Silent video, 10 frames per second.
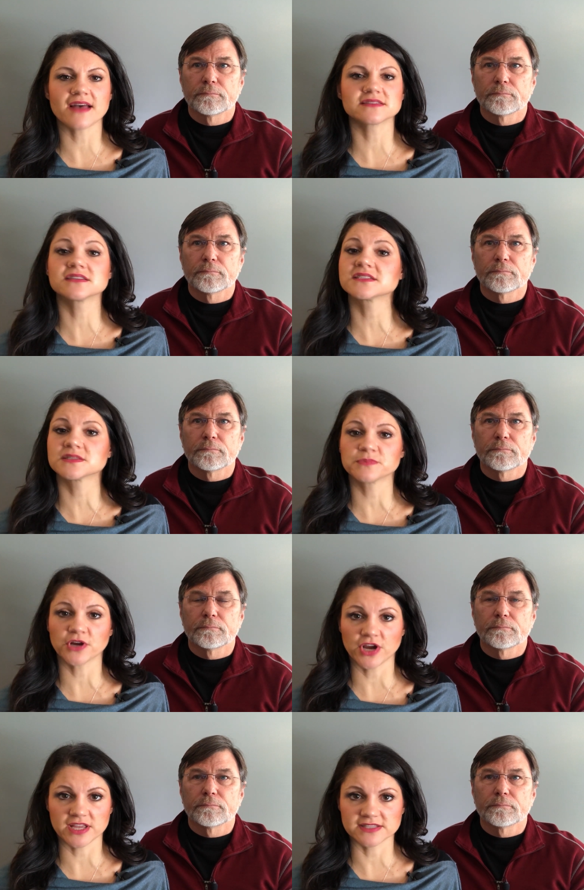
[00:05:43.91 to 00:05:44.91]
Speaker 1: past
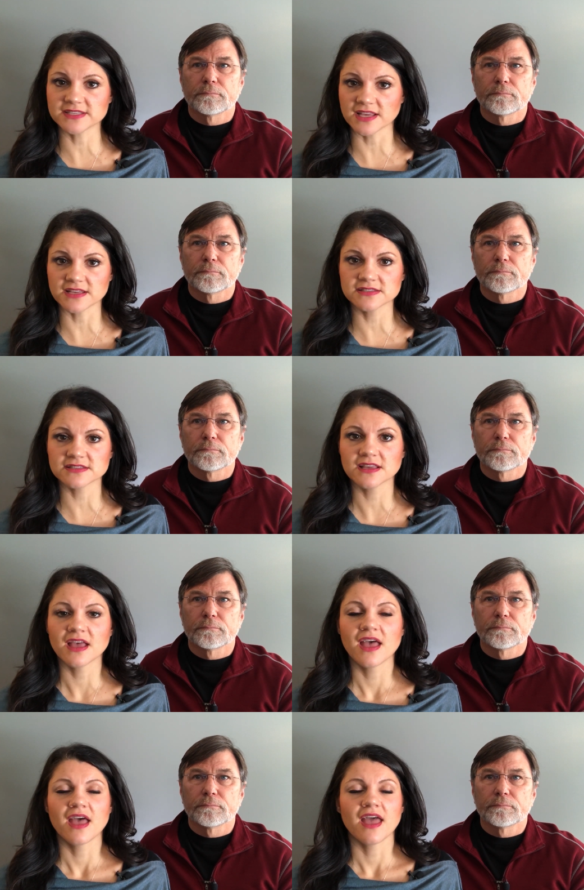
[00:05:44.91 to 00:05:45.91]
experiences
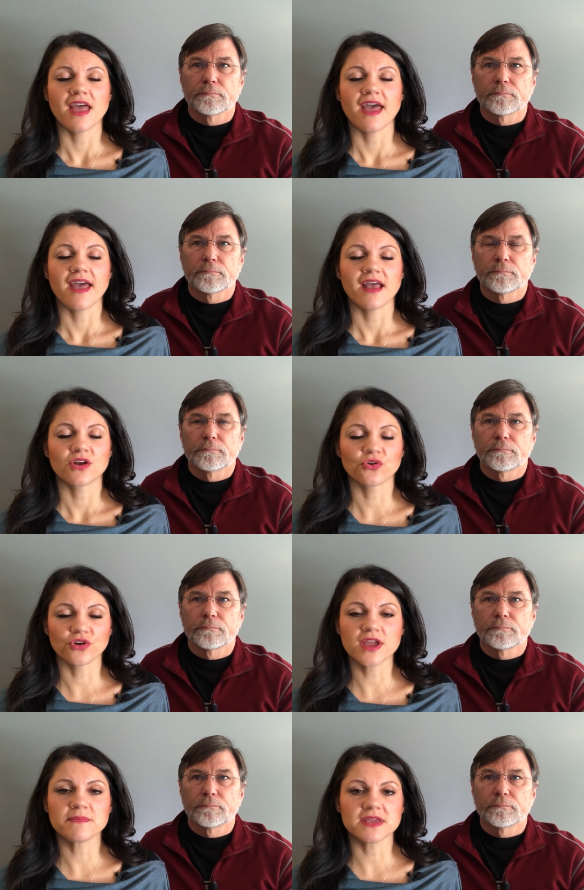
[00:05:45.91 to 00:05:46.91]

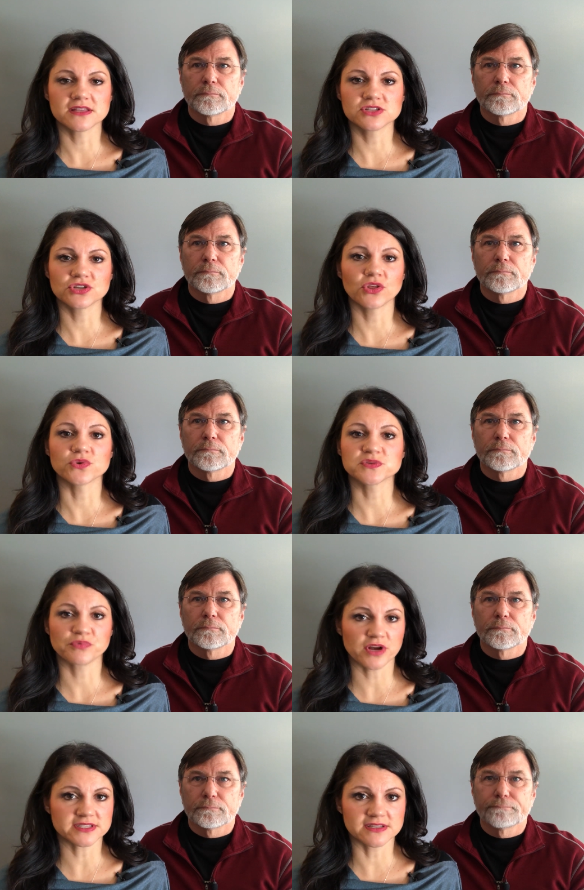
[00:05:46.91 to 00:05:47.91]
creep into those
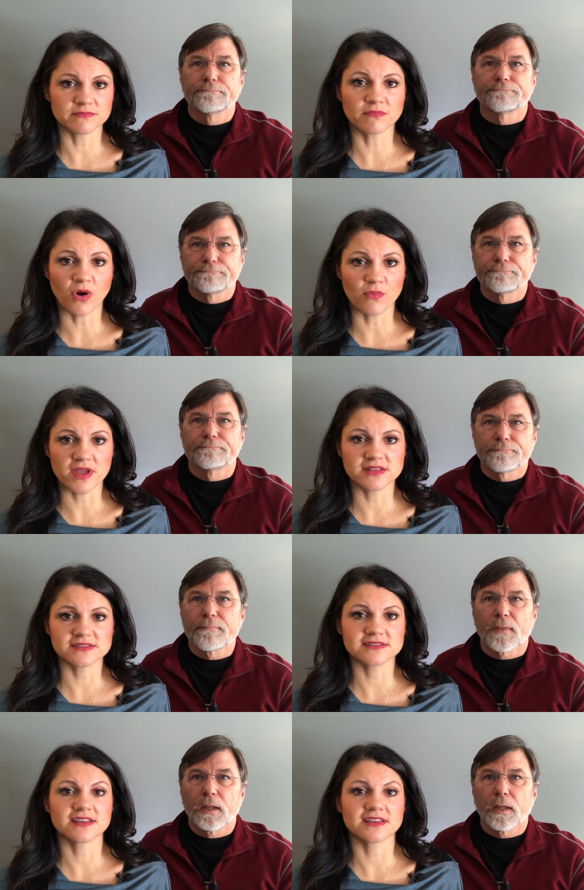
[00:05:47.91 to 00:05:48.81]
present moments